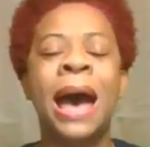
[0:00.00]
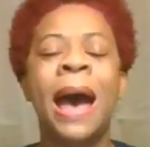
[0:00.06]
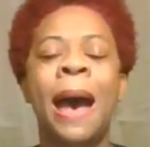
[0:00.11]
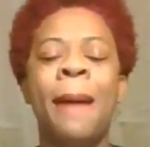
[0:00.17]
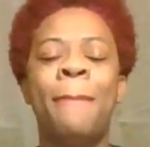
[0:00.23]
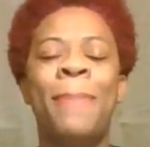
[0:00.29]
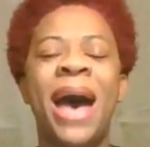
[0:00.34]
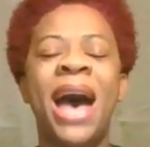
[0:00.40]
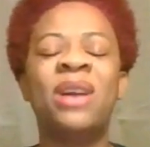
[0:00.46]

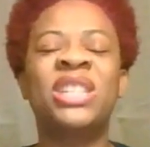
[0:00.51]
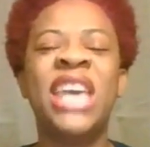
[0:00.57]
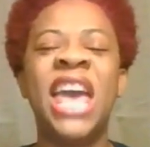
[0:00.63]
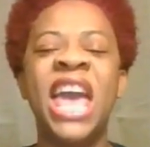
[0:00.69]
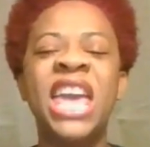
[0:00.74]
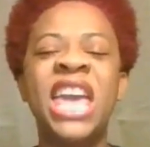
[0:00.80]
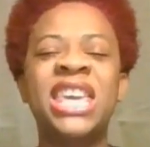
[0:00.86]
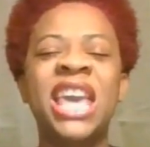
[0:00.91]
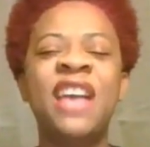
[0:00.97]
about
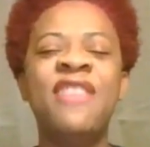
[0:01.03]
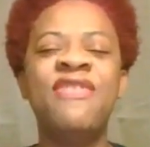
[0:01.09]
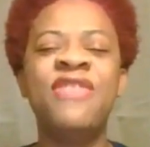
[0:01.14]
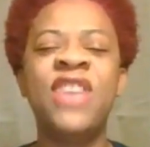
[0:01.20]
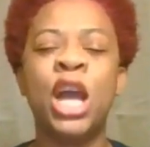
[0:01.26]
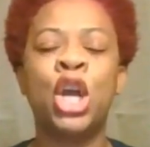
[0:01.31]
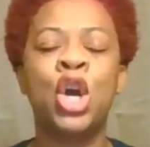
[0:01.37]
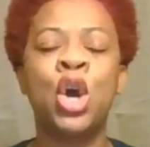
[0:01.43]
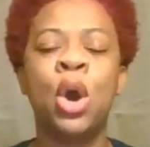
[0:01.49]
taking
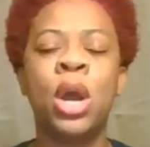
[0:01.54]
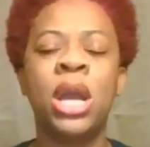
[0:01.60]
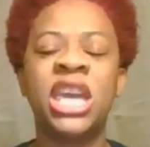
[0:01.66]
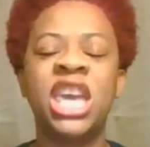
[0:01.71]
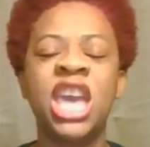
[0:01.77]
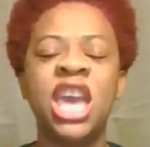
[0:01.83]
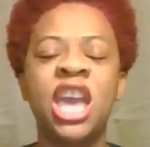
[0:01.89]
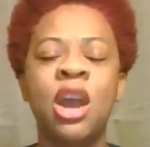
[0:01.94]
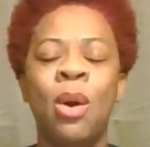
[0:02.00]
the
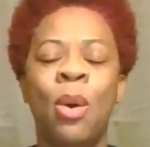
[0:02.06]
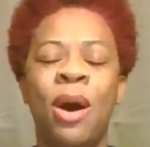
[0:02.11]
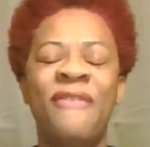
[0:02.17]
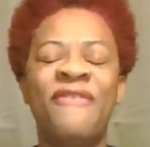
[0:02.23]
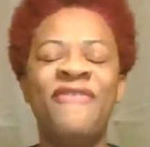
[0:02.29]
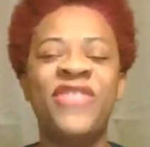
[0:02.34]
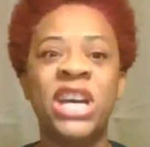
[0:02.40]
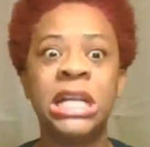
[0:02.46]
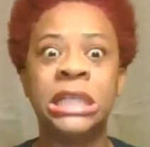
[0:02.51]
cookie off
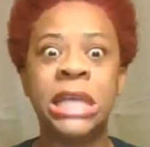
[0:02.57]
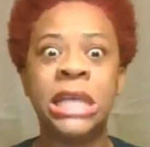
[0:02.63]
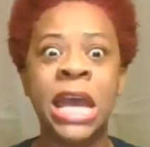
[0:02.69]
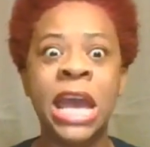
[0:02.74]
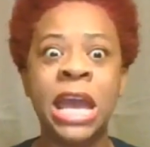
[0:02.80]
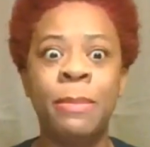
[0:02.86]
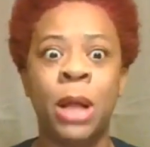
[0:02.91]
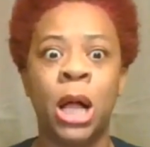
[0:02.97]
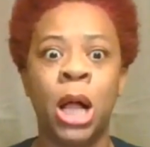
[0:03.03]
the
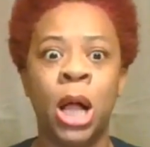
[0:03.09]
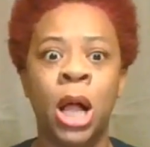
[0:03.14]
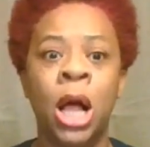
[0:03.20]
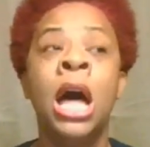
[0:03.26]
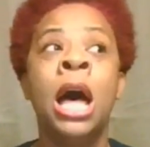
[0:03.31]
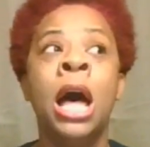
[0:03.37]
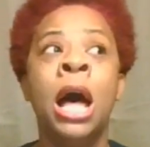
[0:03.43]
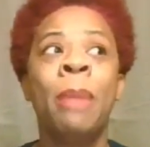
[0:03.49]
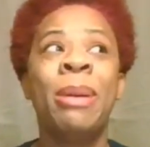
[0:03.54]
table
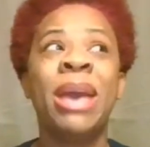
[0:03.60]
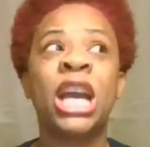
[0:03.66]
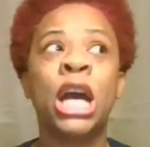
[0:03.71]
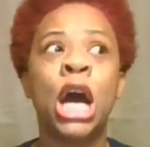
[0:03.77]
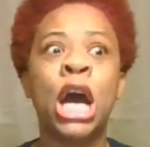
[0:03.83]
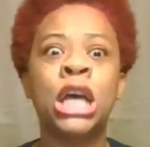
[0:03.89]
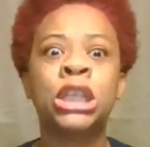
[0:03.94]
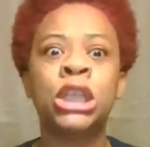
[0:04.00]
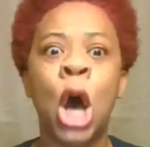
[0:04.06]

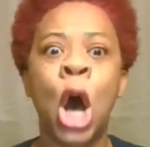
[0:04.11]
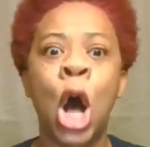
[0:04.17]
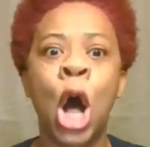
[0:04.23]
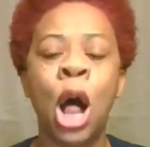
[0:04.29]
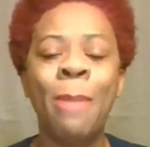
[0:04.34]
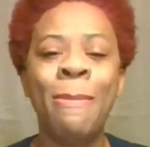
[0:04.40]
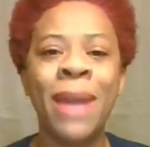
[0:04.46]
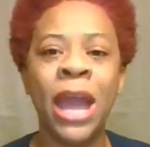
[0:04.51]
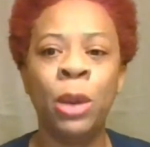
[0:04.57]
because
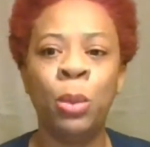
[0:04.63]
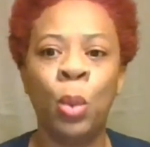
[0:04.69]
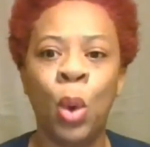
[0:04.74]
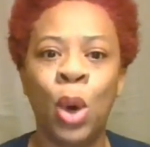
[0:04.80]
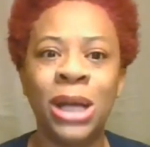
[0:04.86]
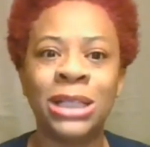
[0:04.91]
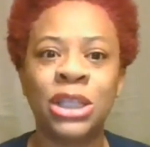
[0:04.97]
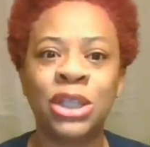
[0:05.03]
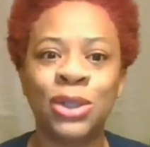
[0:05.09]
all men
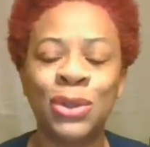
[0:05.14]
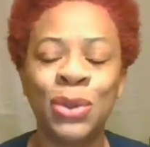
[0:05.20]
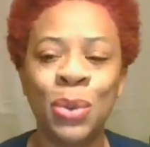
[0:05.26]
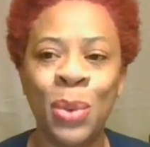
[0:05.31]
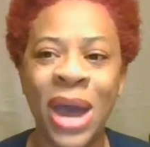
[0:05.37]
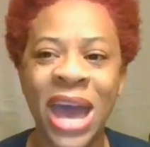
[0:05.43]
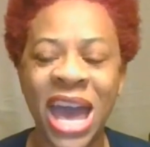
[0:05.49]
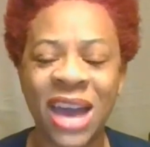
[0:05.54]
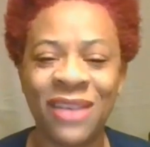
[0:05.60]
want
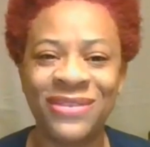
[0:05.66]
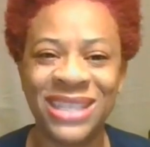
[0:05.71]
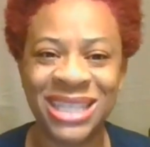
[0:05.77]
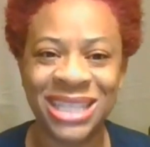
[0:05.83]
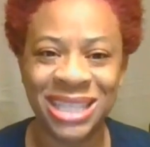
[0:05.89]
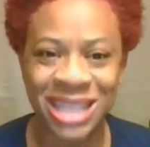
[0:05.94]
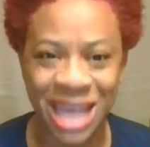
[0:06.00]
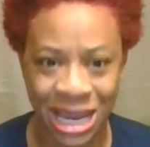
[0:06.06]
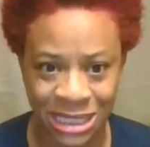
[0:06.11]
to have
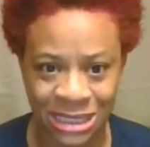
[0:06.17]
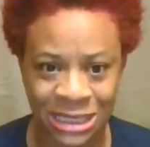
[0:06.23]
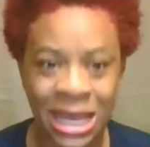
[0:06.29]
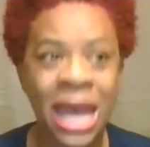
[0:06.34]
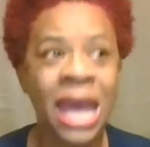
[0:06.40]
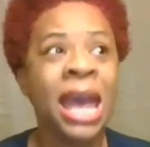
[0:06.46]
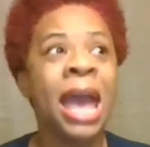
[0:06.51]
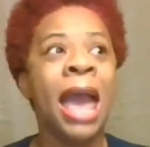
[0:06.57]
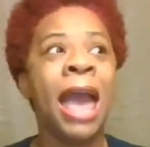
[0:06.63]
sex.
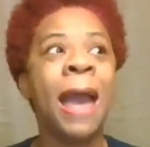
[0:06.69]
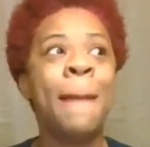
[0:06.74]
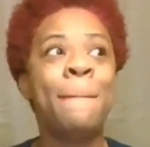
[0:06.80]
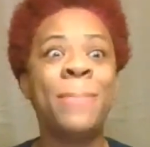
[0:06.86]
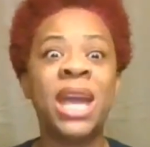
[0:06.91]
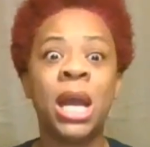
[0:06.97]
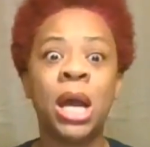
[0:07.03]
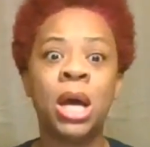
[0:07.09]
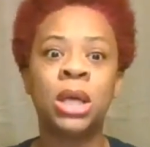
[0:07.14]
And
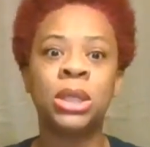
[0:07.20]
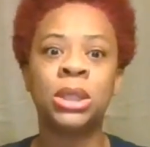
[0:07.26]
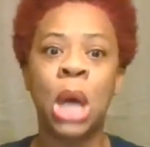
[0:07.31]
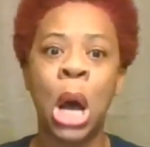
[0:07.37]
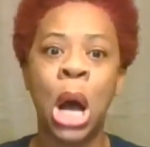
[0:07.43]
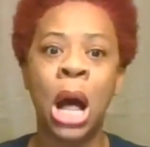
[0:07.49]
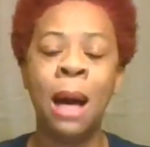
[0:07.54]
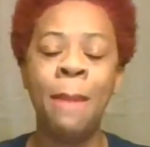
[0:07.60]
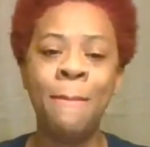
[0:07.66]
because
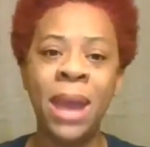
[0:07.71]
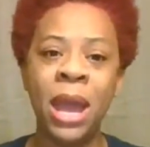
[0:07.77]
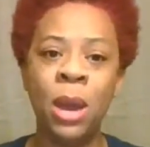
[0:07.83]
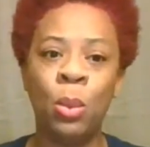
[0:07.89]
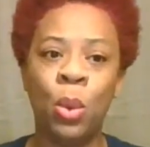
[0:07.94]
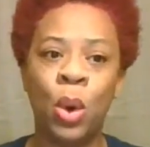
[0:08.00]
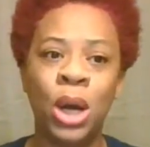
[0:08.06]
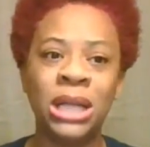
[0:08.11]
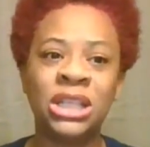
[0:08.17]
all
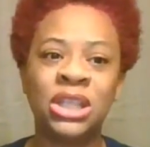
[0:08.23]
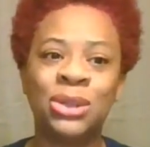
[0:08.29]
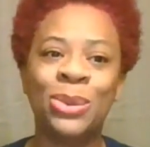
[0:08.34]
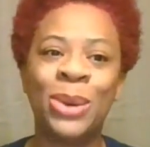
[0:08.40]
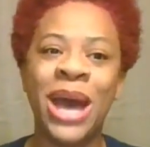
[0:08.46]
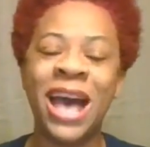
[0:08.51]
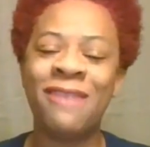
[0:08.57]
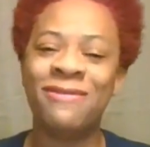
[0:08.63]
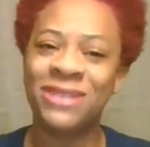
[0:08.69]
men want to
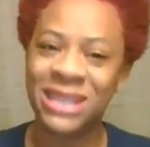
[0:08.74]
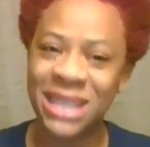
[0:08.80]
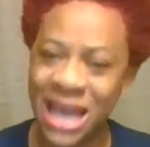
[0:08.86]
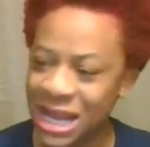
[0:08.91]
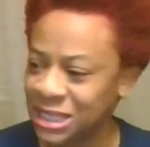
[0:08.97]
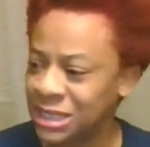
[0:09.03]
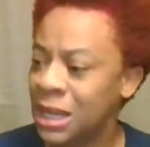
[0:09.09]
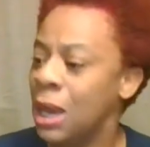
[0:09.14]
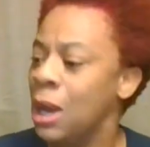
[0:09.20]
have
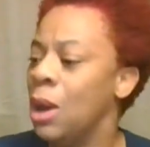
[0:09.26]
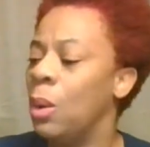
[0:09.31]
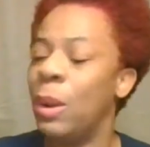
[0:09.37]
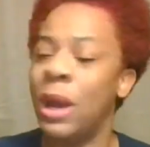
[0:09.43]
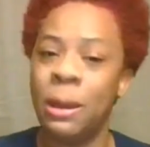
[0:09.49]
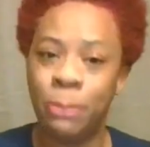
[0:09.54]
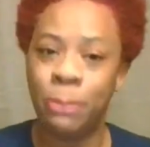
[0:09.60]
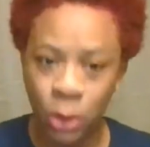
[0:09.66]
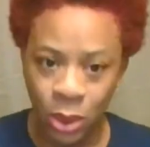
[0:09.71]
sex,
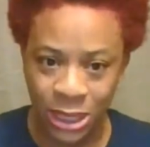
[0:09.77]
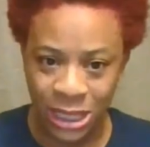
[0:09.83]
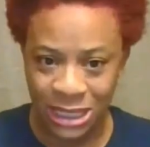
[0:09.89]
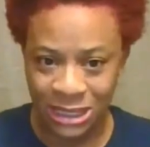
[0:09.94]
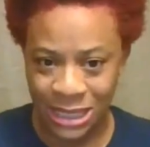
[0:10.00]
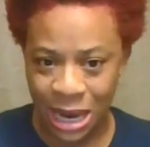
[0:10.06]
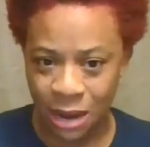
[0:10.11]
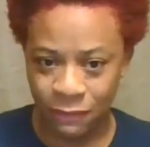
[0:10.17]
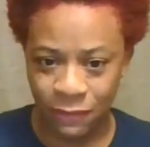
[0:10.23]
when
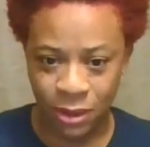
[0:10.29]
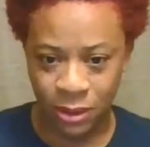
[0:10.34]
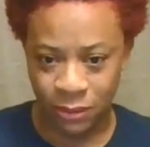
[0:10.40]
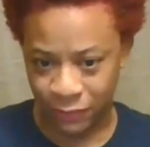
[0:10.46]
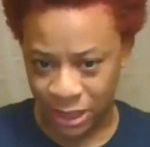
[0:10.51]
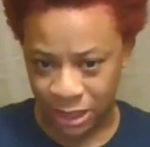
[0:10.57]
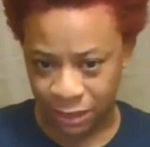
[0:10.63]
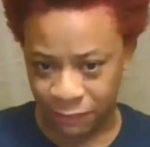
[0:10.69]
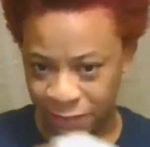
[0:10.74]
Pookie Tyrone
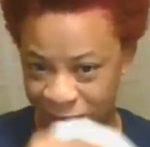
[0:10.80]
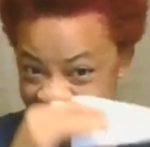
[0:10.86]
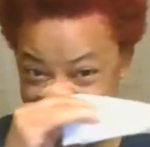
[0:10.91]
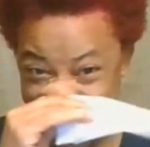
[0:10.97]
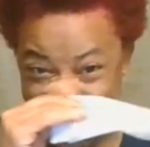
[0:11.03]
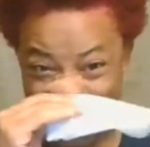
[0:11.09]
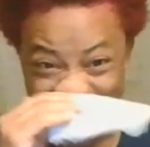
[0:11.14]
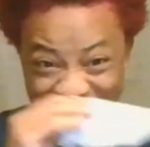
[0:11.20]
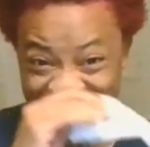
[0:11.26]
Ray Ray
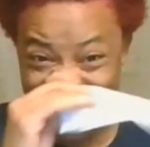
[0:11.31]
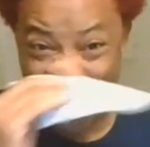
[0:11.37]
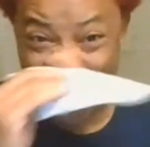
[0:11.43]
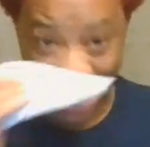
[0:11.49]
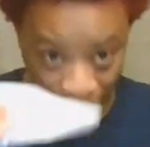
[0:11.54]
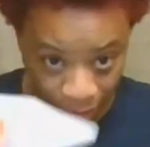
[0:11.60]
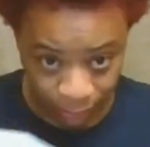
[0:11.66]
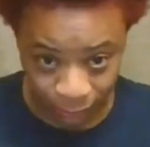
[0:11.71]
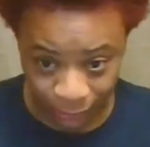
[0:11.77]
and
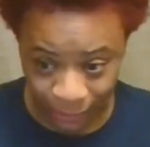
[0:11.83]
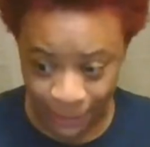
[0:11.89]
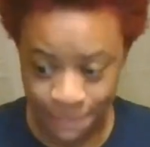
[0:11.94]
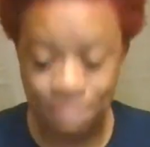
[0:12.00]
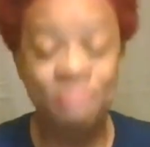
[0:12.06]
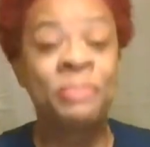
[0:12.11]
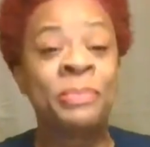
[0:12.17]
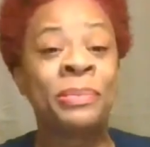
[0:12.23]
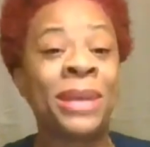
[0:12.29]
Zachary
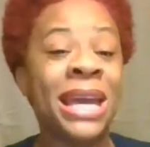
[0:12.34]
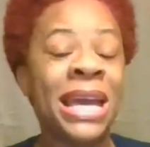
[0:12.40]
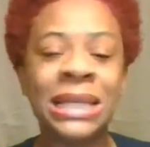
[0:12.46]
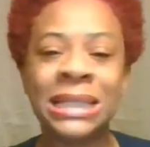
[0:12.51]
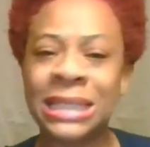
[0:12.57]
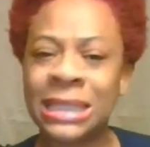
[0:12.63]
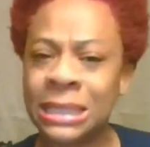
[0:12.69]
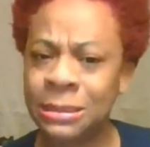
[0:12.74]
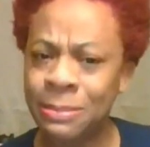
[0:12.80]

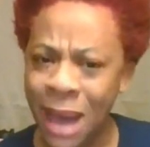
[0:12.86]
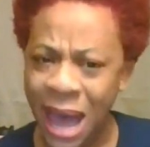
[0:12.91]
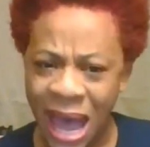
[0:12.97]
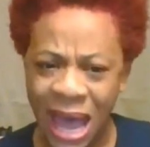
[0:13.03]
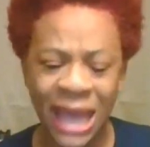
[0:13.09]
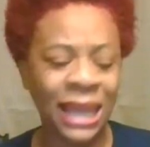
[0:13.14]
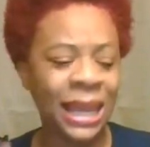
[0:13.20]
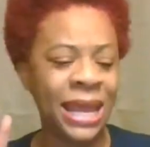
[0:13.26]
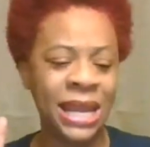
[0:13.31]
is
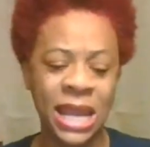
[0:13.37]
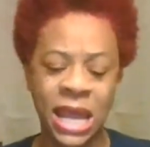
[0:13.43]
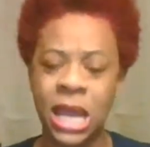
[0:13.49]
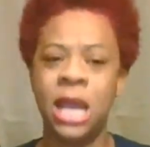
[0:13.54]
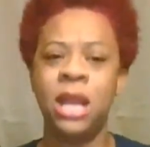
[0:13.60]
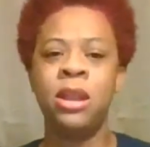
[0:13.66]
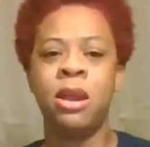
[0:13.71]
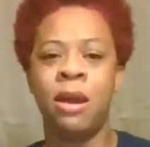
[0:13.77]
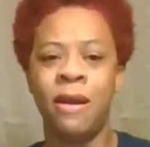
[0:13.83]
smiling
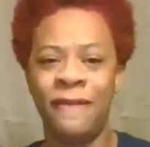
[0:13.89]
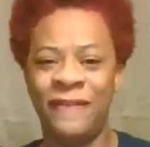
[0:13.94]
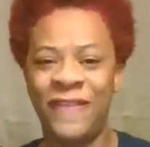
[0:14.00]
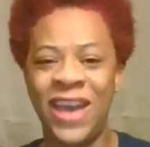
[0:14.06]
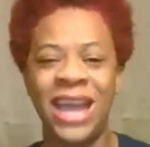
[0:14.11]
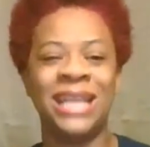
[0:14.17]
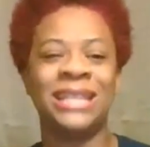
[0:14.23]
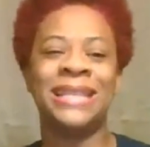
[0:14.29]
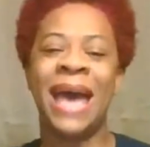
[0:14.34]
in your
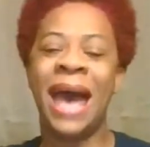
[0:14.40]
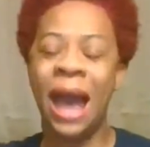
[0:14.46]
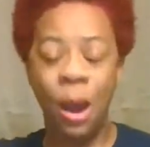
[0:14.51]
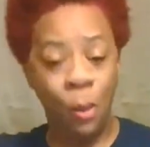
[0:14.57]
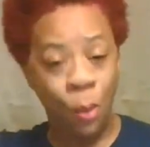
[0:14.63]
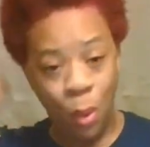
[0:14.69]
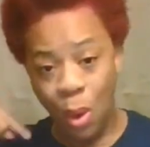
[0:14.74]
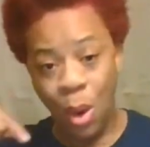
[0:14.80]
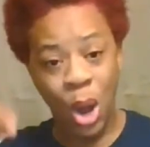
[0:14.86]
face, I
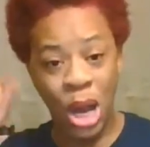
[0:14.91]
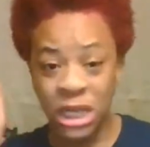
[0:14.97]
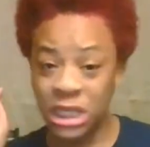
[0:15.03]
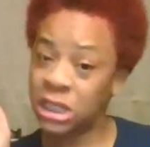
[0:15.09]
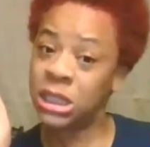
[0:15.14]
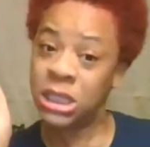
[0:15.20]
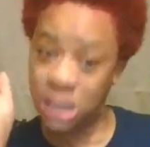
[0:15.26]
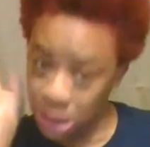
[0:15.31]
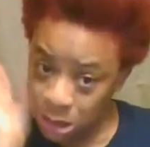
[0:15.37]
want
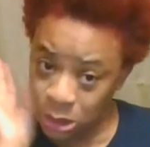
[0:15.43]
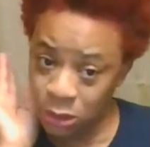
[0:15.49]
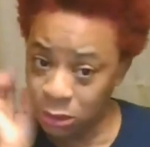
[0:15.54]
the